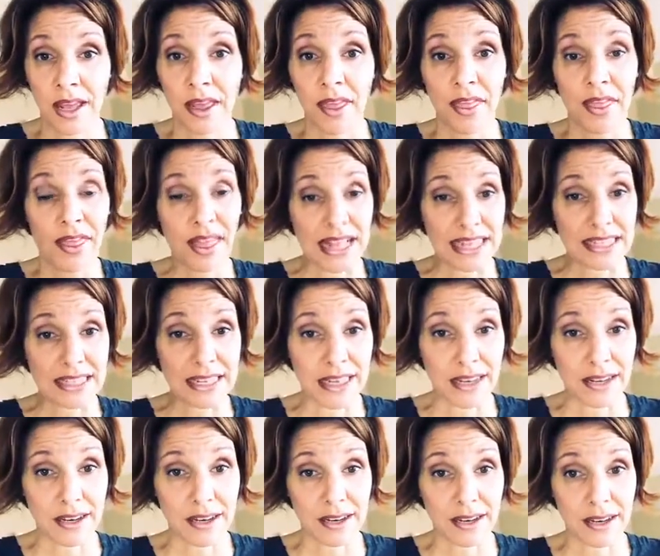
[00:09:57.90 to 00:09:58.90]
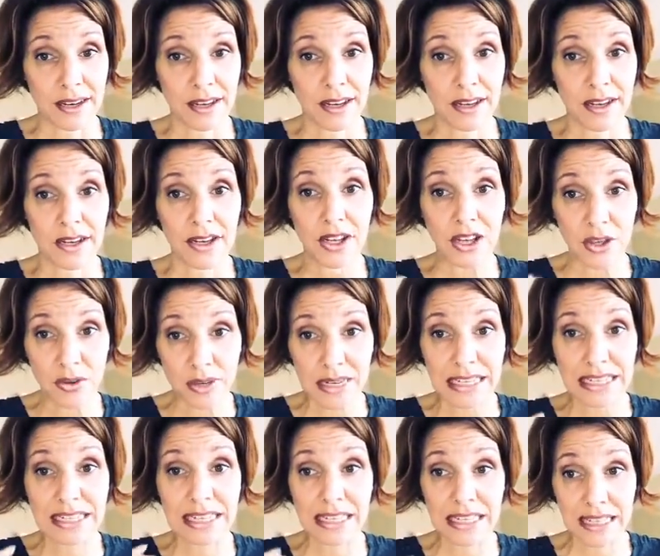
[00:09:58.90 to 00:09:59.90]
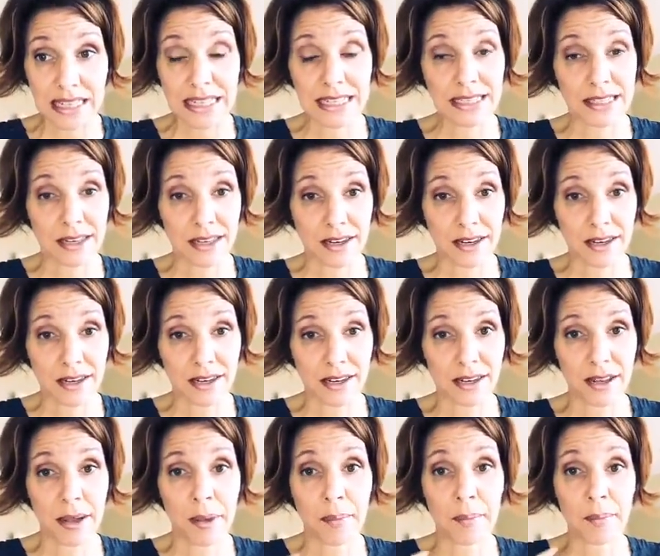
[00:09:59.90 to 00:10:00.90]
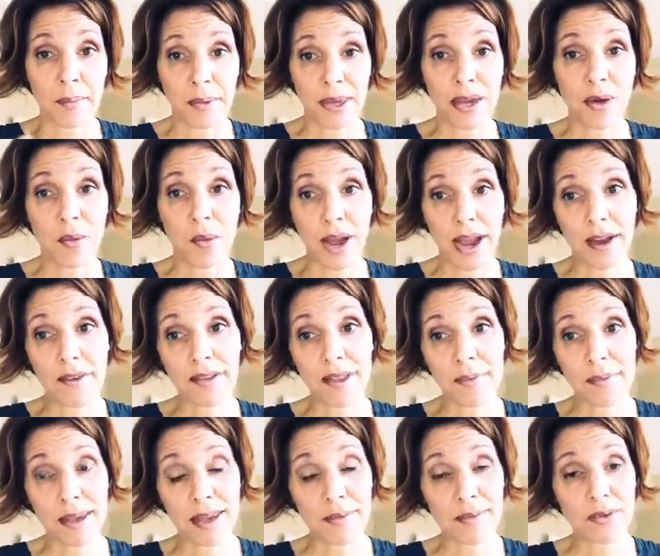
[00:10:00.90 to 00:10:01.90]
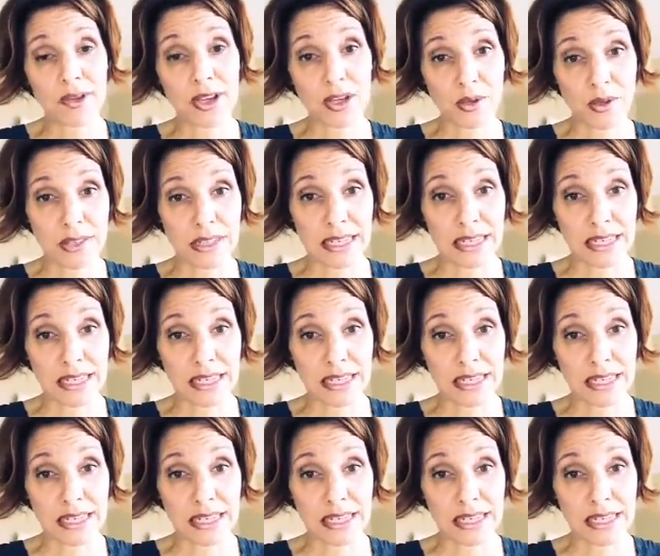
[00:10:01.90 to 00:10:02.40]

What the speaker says: That's it. You need to listen. be aware of the people you see